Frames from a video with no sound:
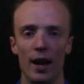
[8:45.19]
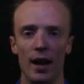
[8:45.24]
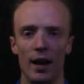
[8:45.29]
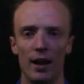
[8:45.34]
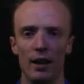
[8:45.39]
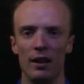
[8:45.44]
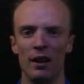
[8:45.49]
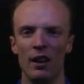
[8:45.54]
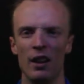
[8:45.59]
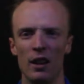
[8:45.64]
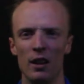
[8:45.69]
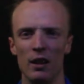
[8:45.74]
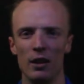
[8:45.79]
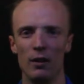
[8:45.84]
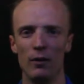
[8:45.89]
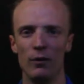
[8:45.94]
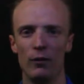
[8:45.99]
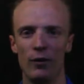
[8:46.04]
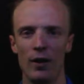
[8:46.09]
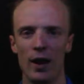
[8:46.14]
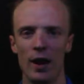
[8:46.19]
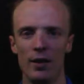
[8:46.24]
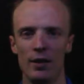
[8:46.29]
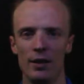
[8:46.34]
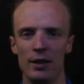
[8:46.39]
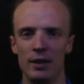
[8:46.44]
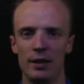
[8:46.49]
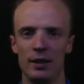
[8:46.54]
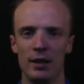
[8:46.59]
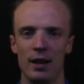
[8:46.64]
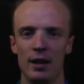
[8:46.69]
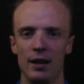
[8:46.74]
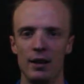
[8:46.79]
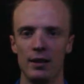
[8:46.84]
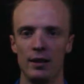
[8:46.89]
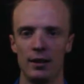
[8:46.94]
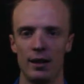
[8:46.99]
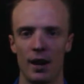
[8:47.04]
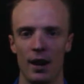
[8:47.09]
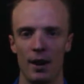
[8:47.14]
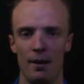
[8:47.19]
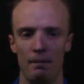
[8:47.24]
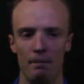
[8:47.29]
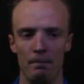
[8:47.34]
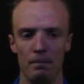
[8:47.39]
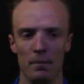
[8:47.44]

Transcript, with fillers: n, you've found the steady state